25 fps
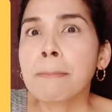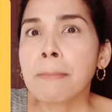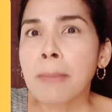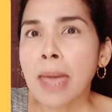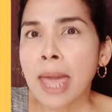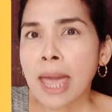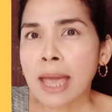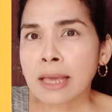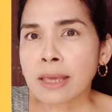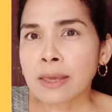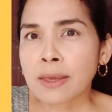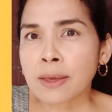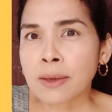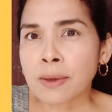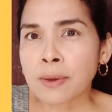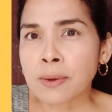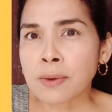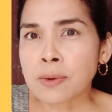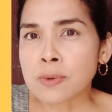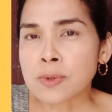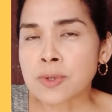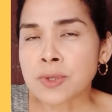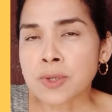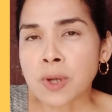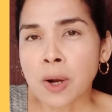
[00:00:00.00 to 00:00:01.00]

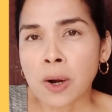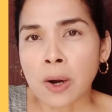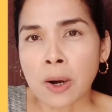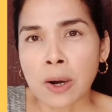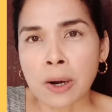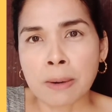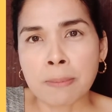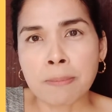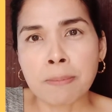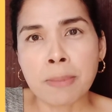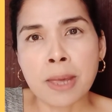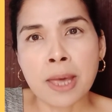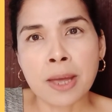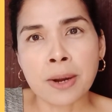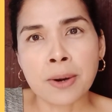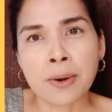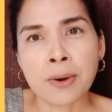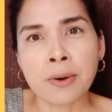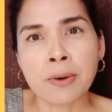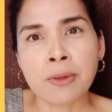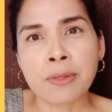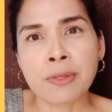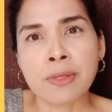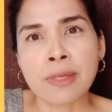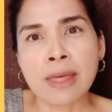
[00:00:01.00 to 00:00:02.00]
mangoes are
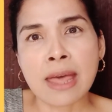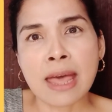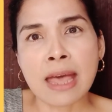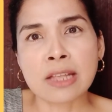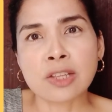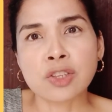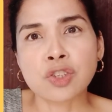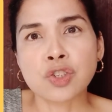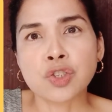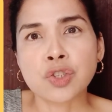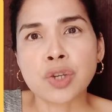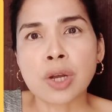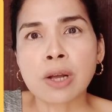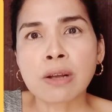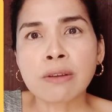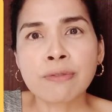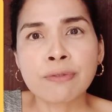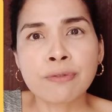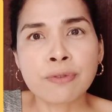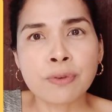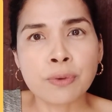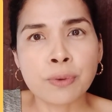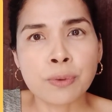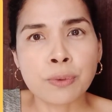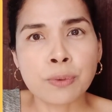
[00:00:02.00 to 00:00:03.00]
better than junk
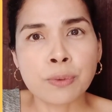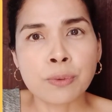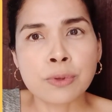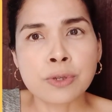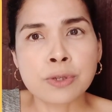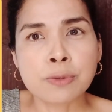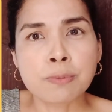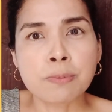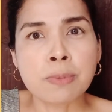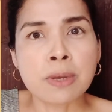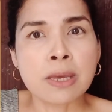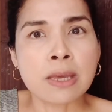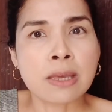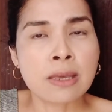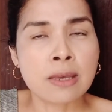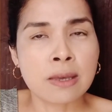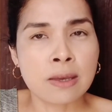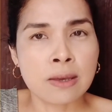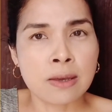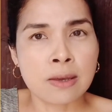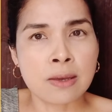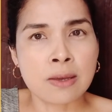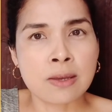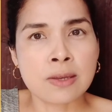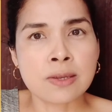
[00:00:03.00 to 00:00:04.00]
foods
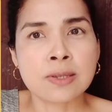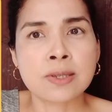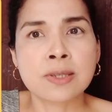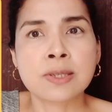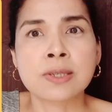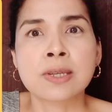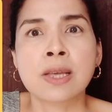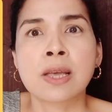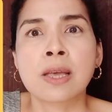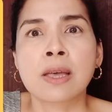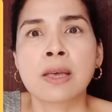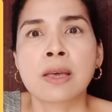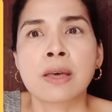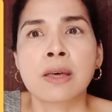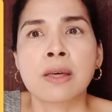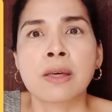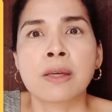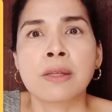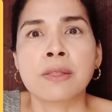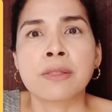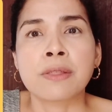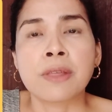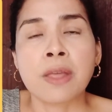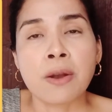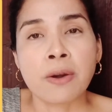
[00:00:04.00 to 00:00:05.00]
because
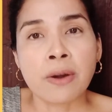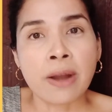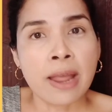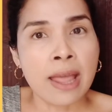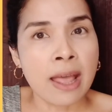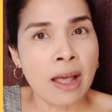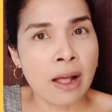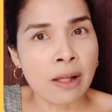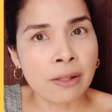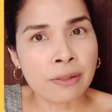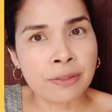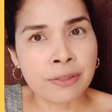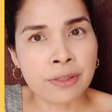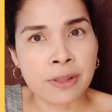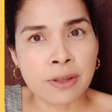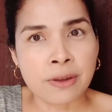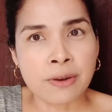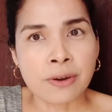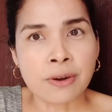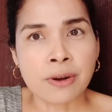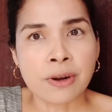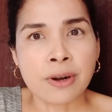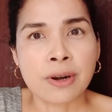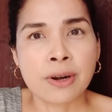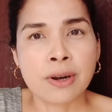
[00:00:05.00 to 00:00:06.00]
they're
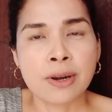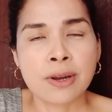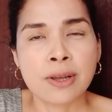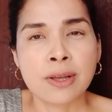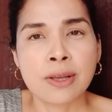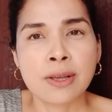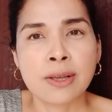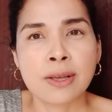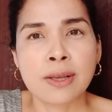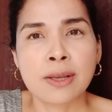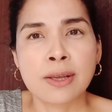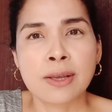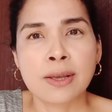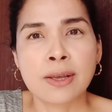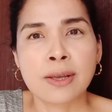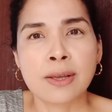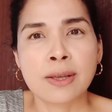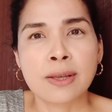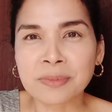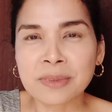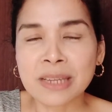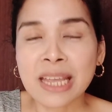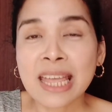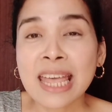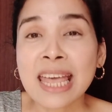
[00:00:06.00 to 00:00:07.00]
healthier.
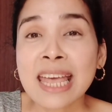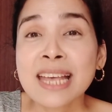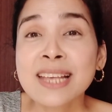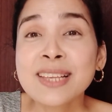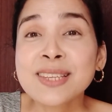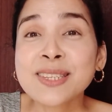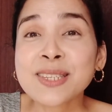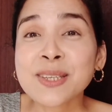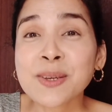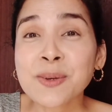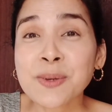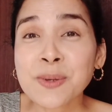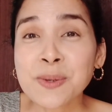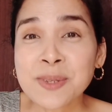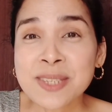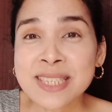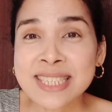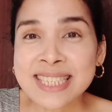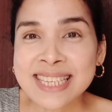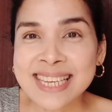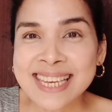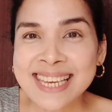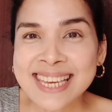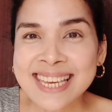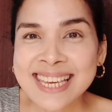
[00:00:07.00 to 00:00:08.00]
So you
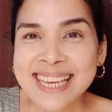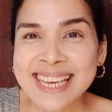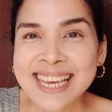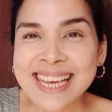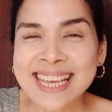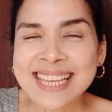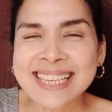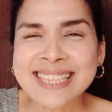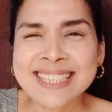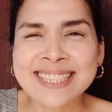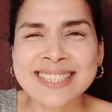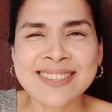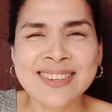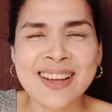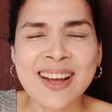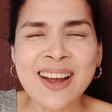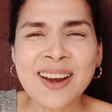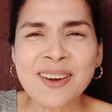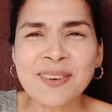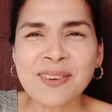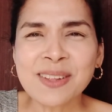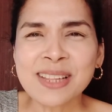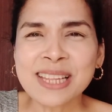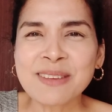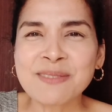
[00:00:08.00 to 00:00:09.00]
see, it's
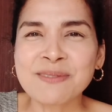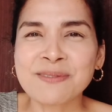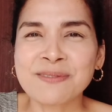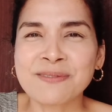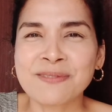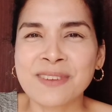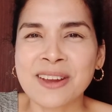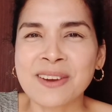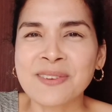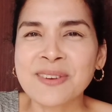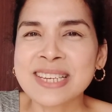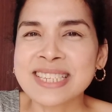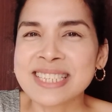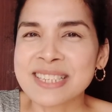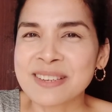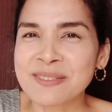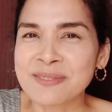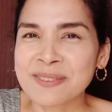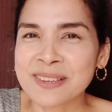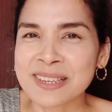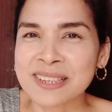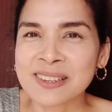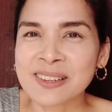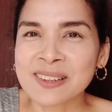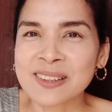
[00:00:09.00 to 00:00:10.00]
not really very
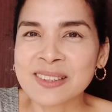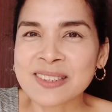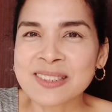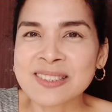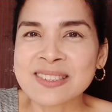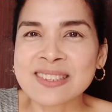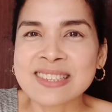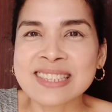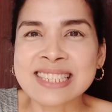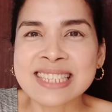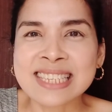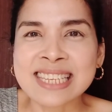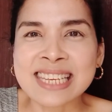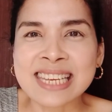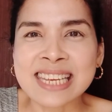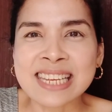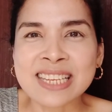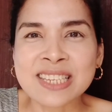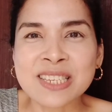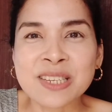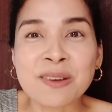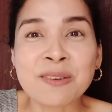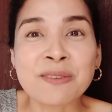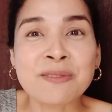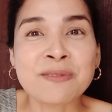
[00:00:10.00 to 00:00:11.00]
difficult to
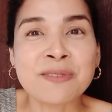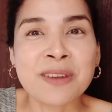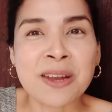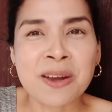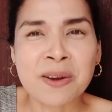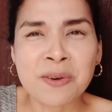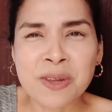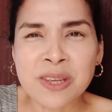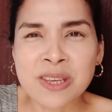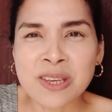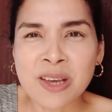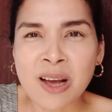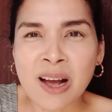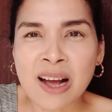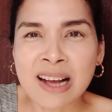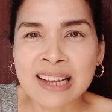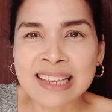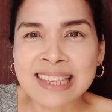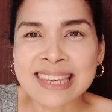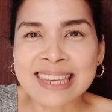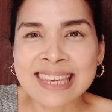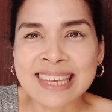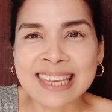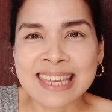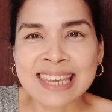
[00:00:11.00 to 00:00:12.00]
teach a very
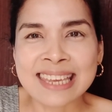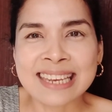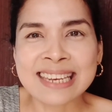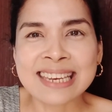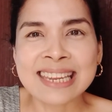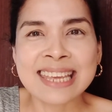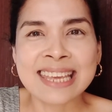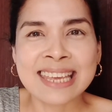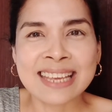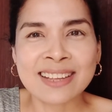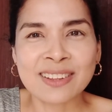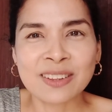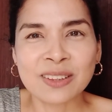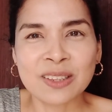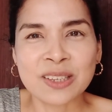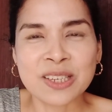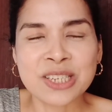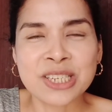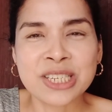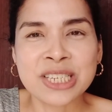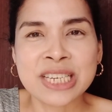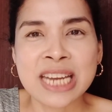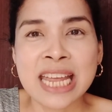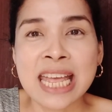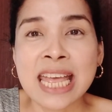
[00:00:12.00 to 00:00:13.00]
young kid
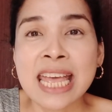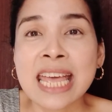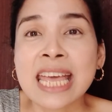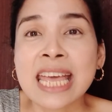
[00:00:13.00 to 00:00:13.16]
English.